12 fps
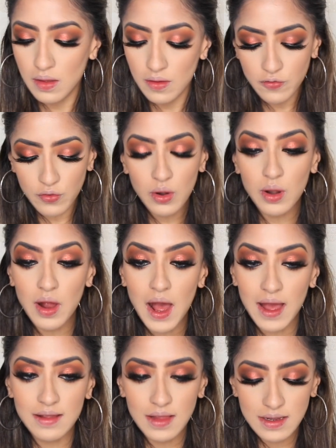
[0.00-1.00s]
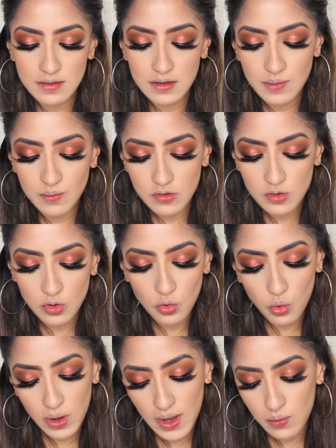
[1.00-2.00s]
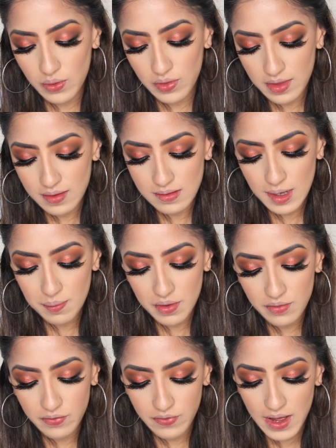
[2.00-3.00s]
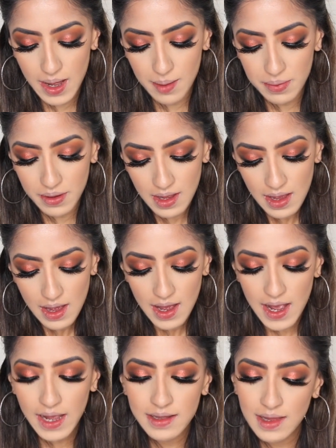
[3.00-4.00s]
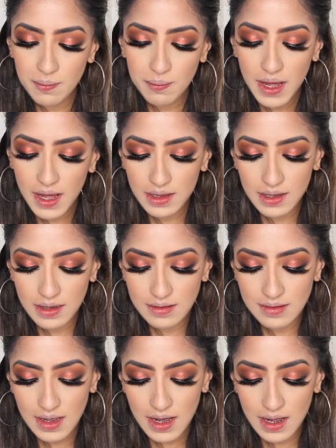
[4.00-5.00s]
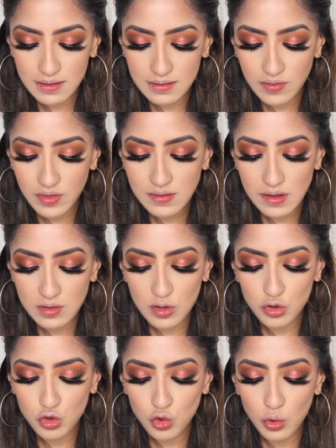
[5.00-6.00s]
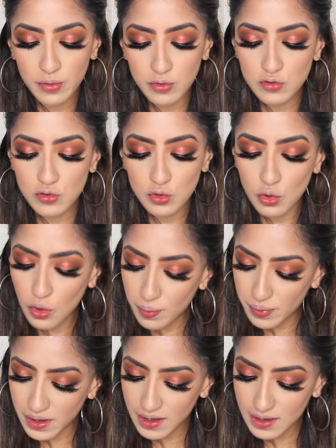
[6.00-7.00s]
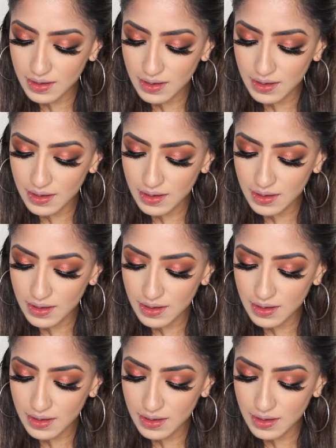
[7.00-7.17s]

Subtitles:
For highlighter, I'm just going to go in with this Nip and Fab highlight palette, and this is a stroboscopic